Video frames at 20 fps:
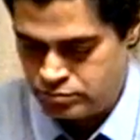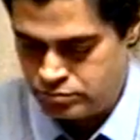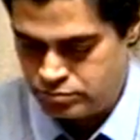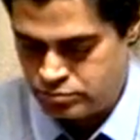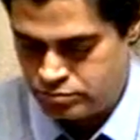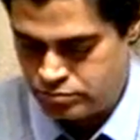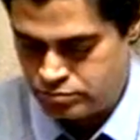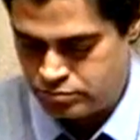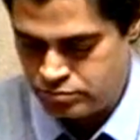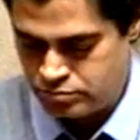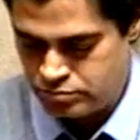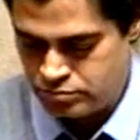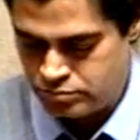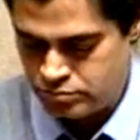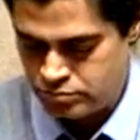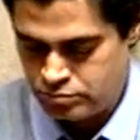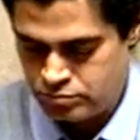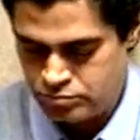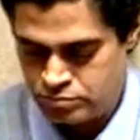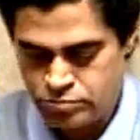Sir,
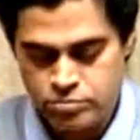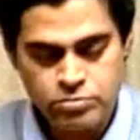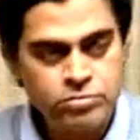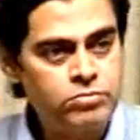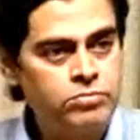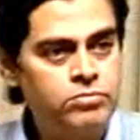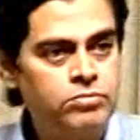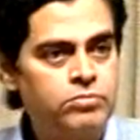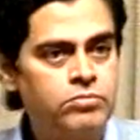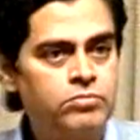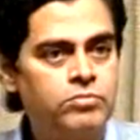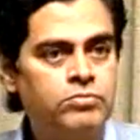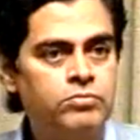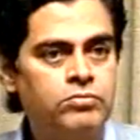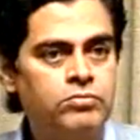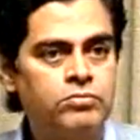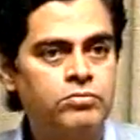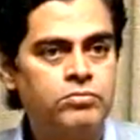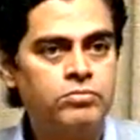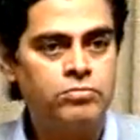How
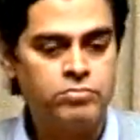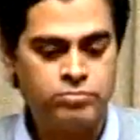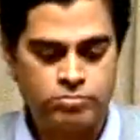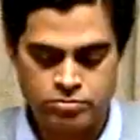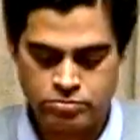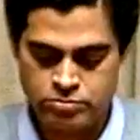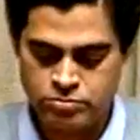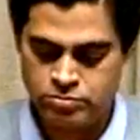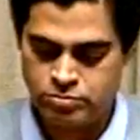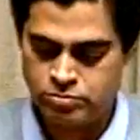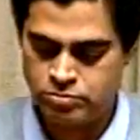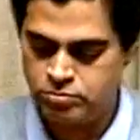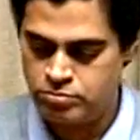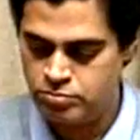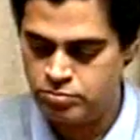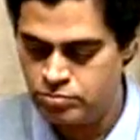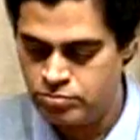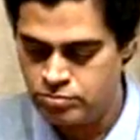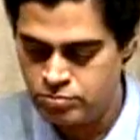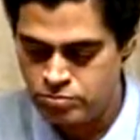is that
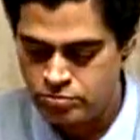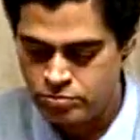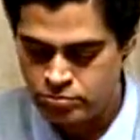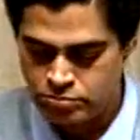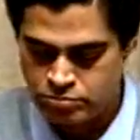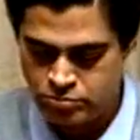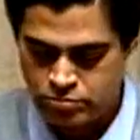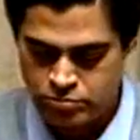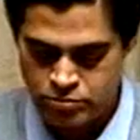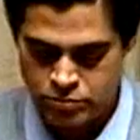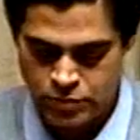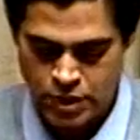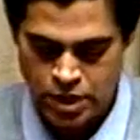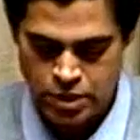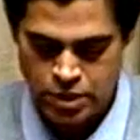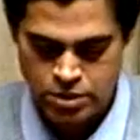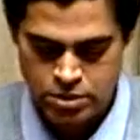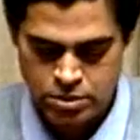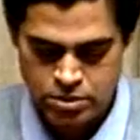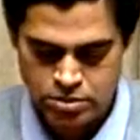
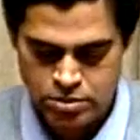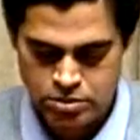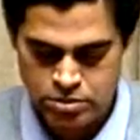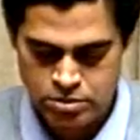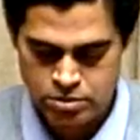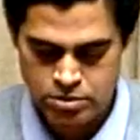polycrystalline